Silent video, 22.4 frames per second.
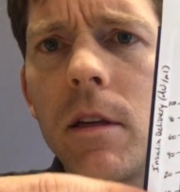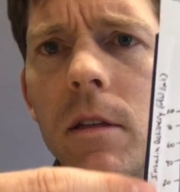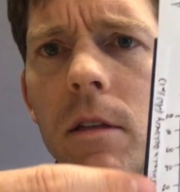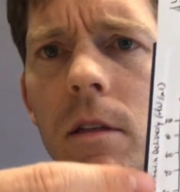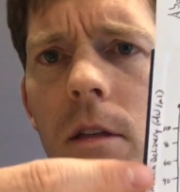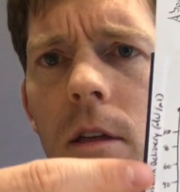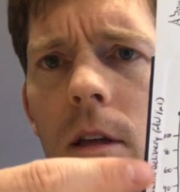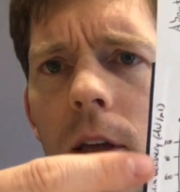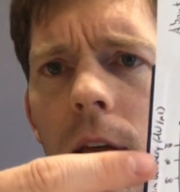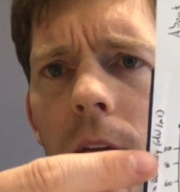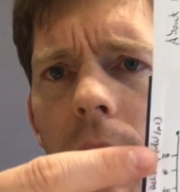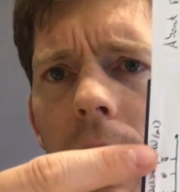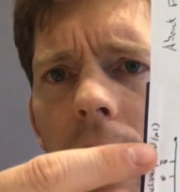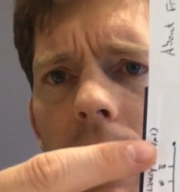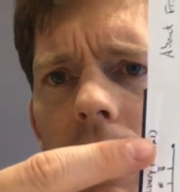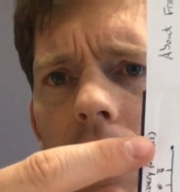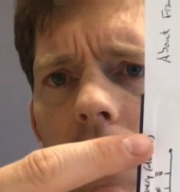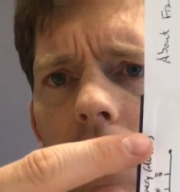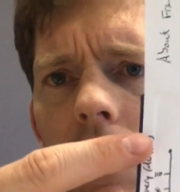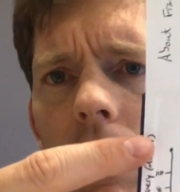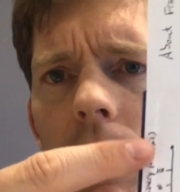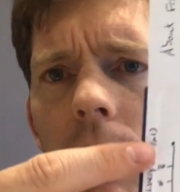is
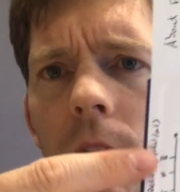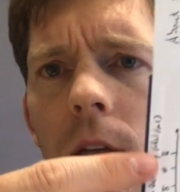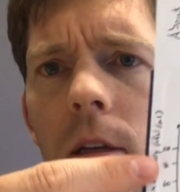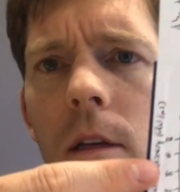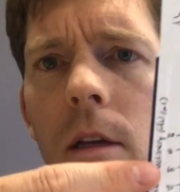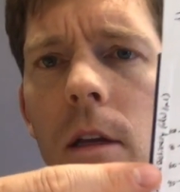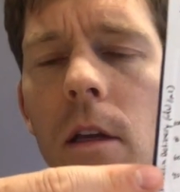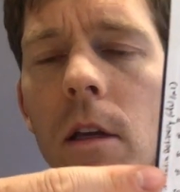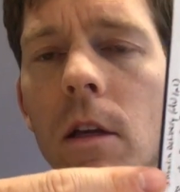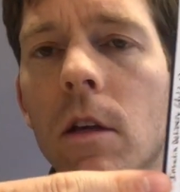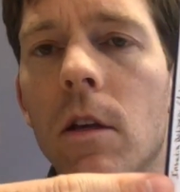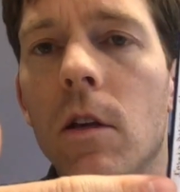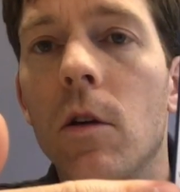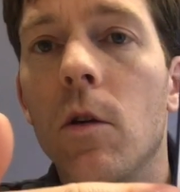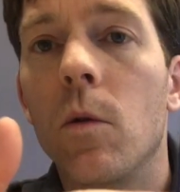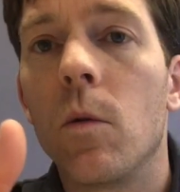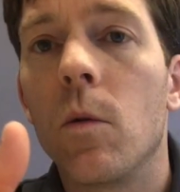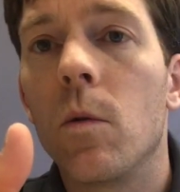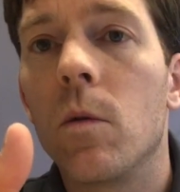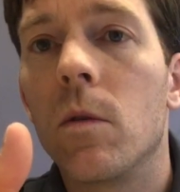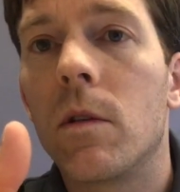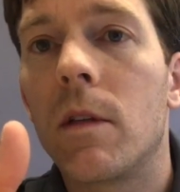insulin
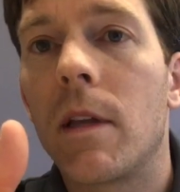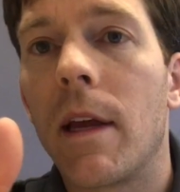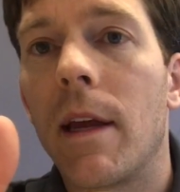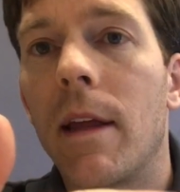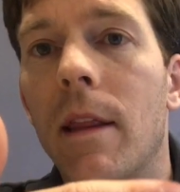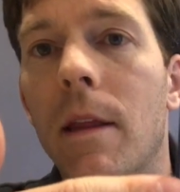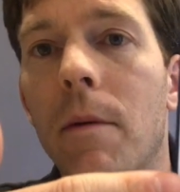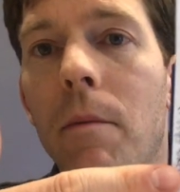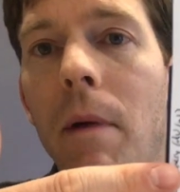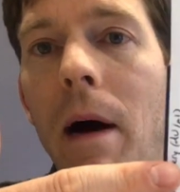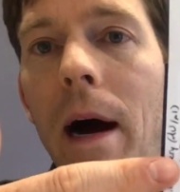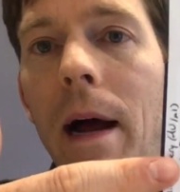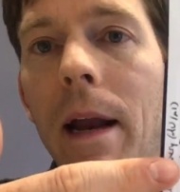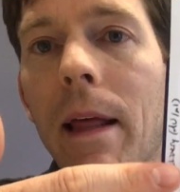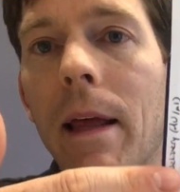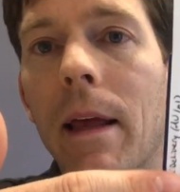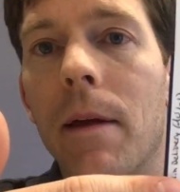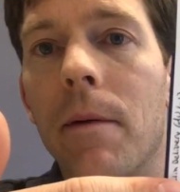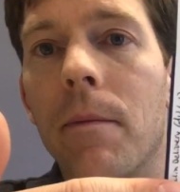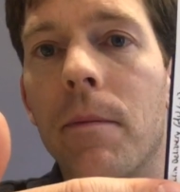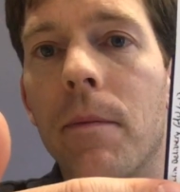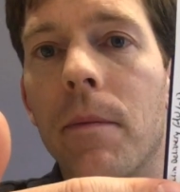used in the
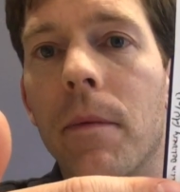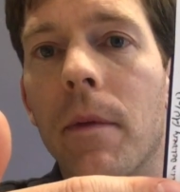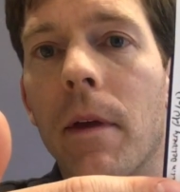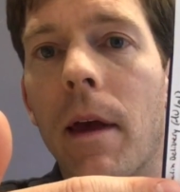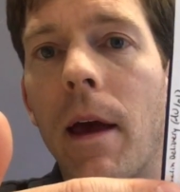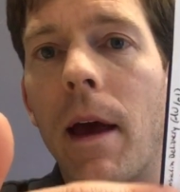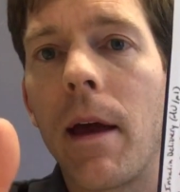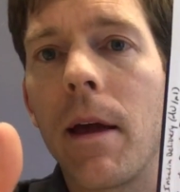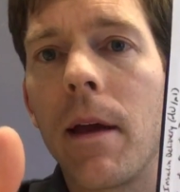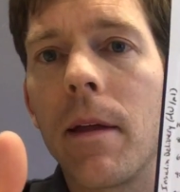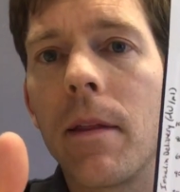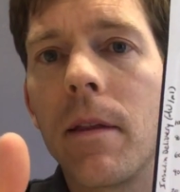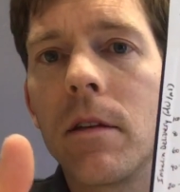body, okay?